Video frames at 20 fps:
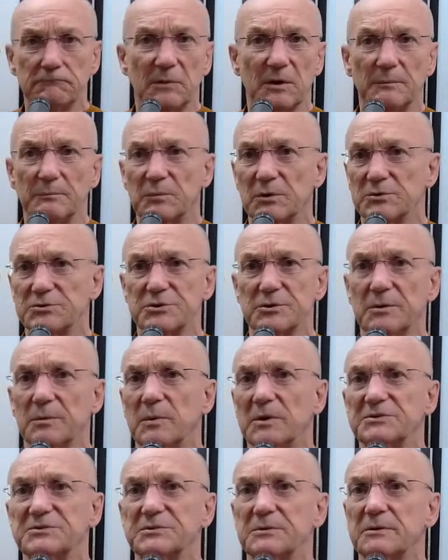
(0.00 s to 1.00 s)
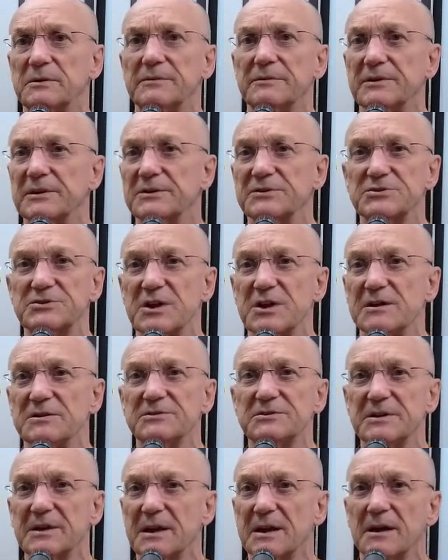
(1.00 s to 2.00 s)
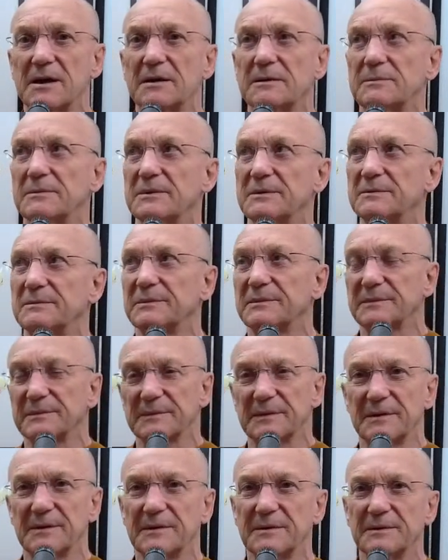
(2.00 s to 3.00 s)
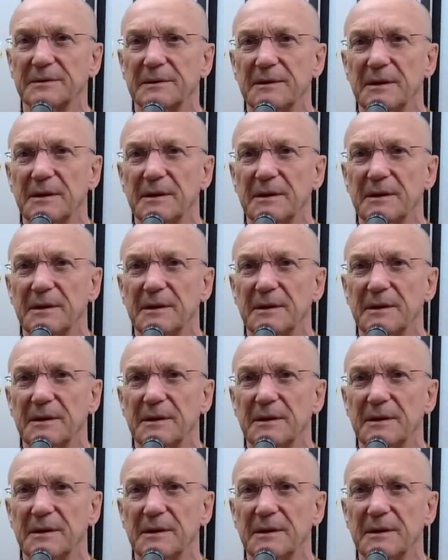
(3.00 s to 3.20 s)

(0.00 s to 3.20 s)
I'm not sure what sort of exchange they had. Uh,